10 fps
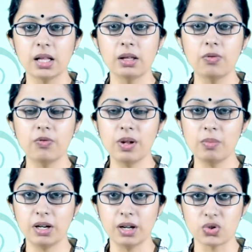the film
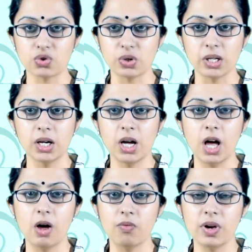industry.
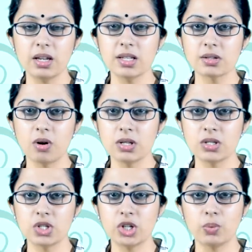Various
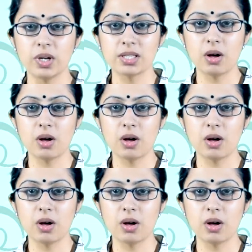constituents